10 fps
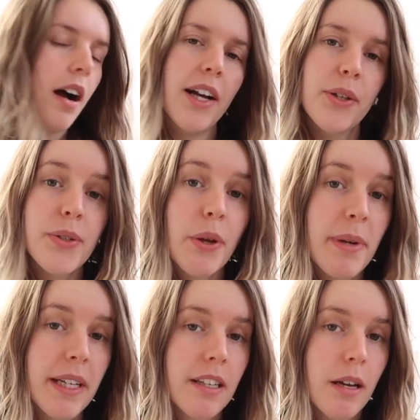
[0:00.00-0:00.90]
I also
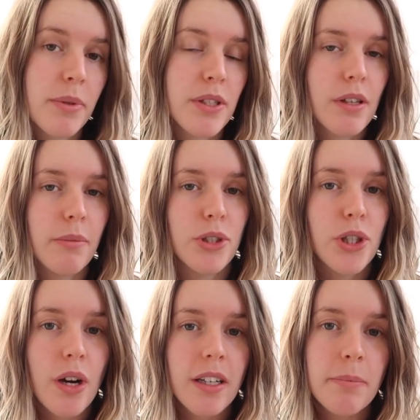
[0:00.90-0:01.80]
picked up some
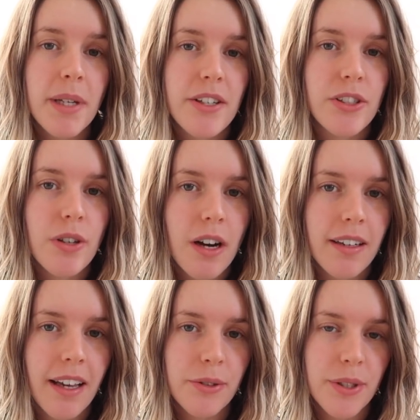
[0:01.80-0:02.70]
chocolate, because you
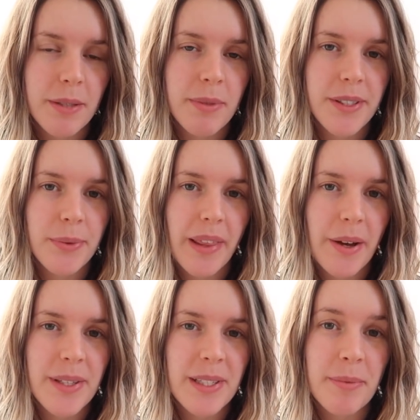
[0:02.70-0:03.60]
can't have Christmas
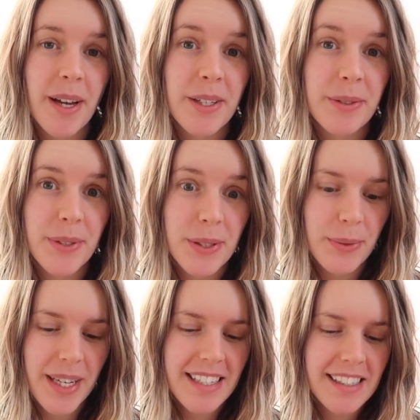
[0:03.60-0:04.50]
without some kind of
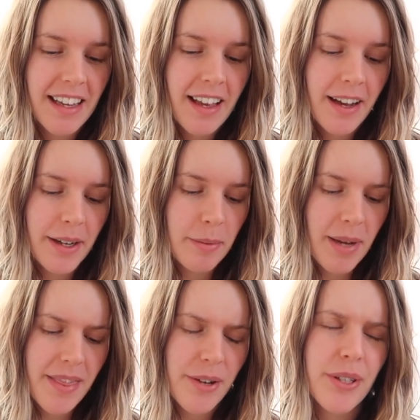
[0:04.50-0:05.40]
sweets,
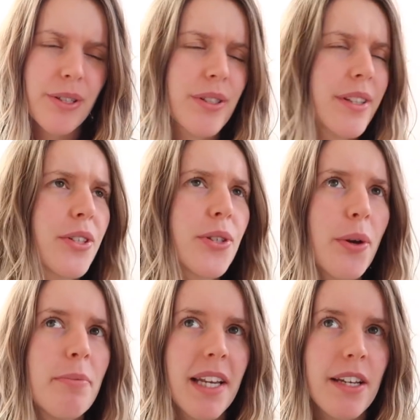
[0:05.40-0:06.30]
and there are
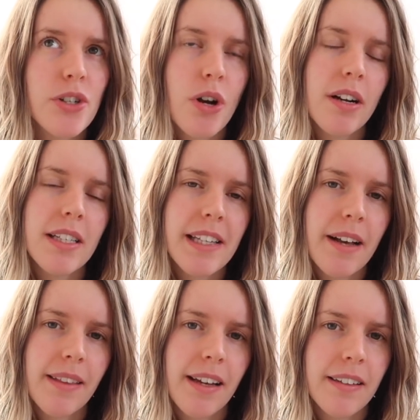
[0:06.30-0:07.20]
so many chocolates
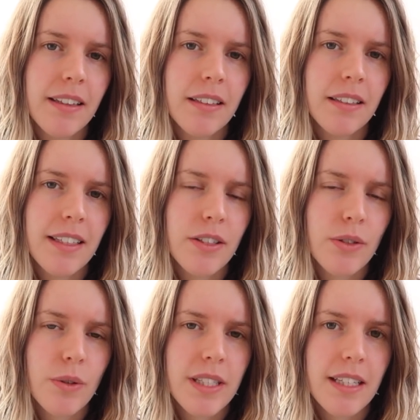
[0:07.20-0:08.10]
out there in the
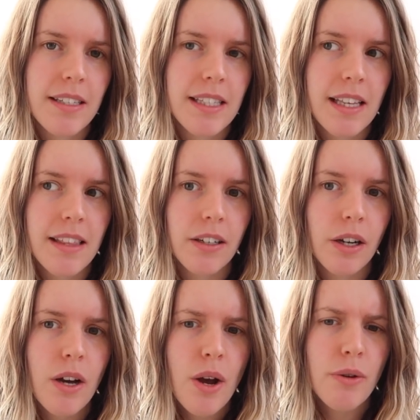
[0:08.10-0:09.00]
stores that I see that
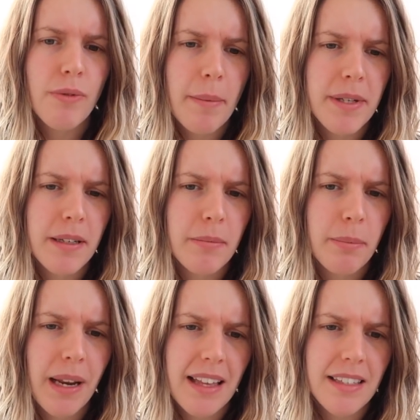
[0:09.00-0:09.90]
are wrapped in
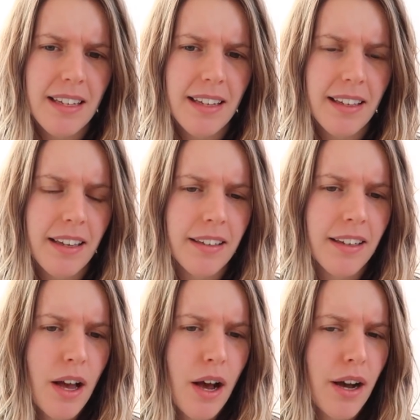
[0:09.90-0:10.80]
plastic
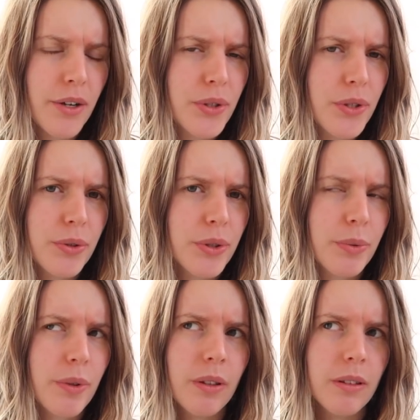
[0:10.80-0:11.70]
and
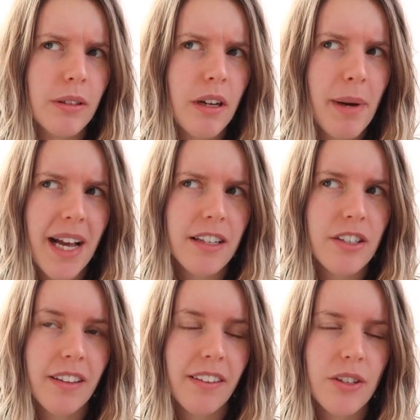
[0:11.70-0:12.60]
unusual
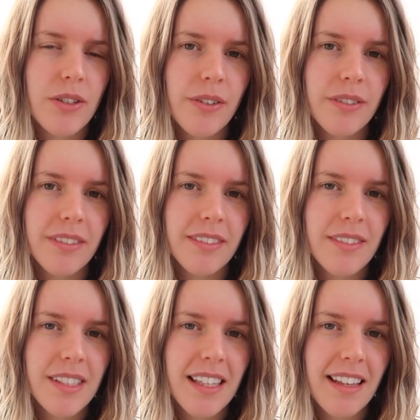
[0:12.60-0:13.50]
packaging that you don't
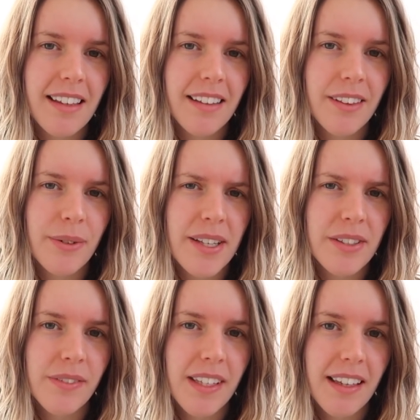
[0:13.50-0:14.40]
see the
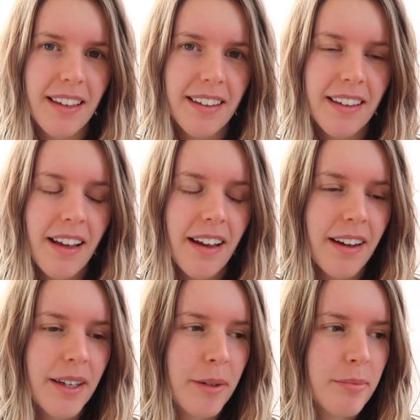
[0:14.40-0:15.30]
rest of the year.
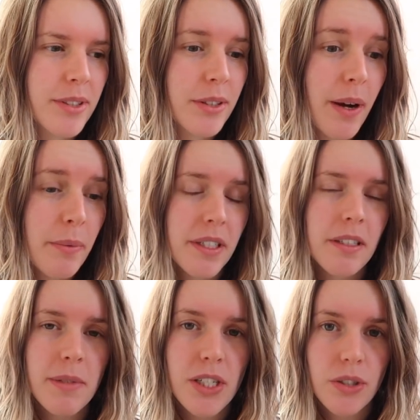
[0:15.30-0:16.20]
So wanted
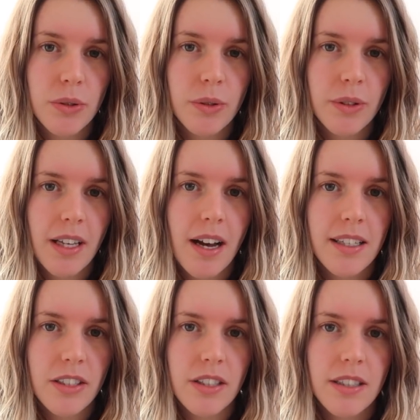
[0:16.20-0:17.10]
to make sure that
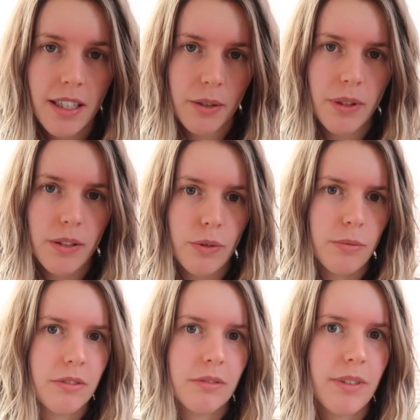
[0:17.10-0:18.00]
I just stick with the
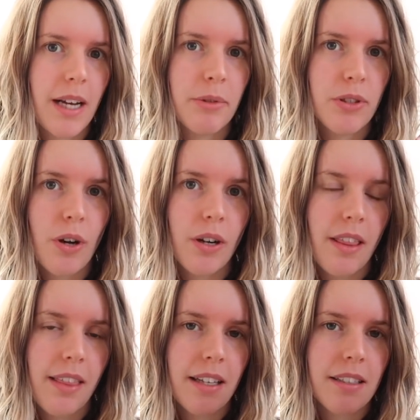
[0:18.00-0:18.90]
normal wrapped
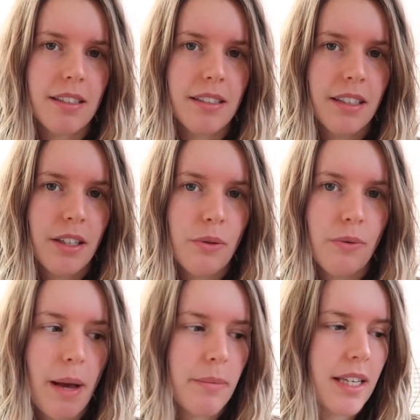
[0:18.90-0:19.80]
chocolate that's
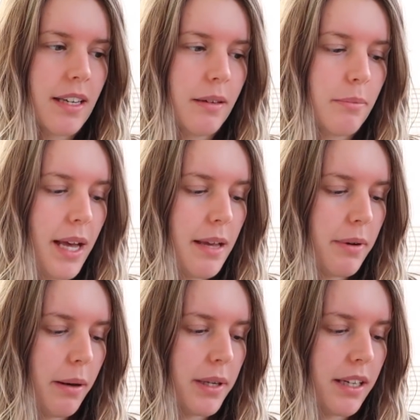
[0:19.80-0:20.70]
wrapped in
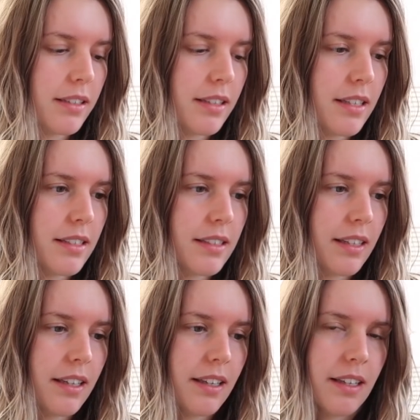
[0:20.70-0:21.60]
paper, because this
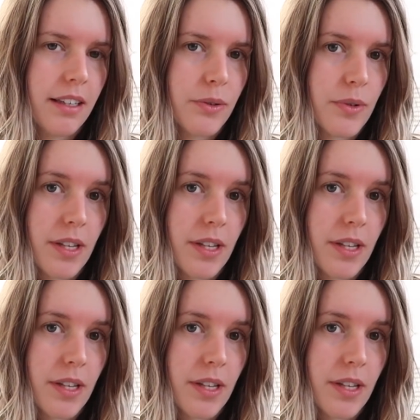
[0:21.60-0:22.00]
is